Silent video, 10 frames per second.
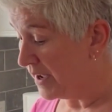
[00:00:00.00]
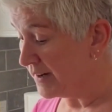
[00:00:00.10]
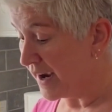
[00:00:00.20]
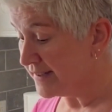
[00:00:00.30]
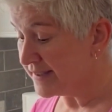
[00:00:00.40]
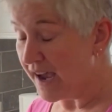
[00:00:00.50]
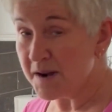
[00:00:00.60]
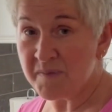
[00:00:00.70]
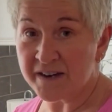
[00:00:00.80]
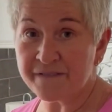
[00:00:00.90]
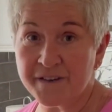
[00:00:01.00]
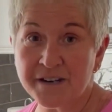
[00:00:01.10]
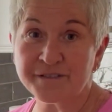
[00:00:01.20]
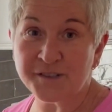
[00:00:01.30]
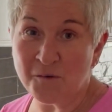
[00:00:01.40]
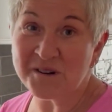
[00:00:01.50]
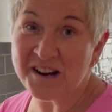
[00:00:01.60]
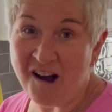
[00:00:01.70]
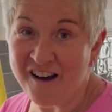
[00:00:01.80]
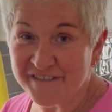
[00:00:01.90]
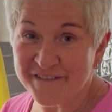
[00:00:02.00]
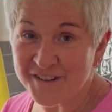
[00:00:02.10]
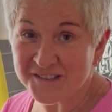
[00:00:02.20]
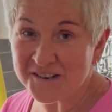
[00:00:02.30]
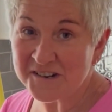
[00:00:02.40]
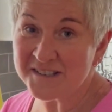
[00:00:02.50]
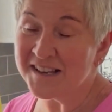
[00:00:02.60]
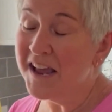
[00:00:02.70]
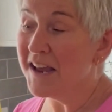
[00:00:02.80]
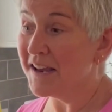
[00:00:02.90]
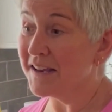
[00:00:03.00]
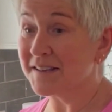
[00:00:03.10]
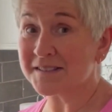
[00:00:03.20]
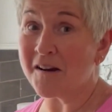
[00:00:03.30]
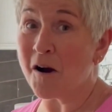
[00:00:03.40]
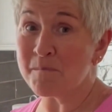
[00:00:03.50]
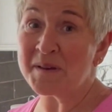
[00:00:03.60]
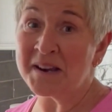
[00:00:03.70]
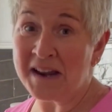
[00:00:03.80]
nice side benefit of so many coffee filters is our bin